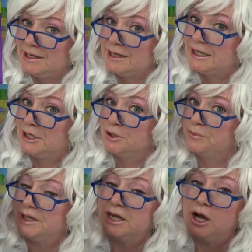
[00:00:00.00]
Here
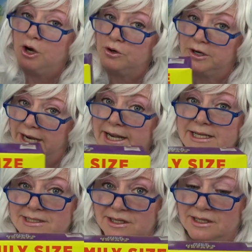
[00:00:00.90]
we go.
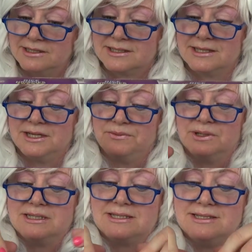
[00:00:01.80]
Granny's going to see
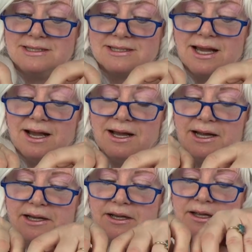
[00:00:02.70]
what's
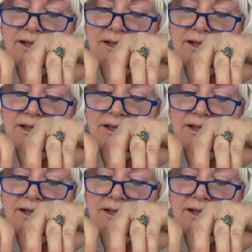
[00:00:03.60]
inside.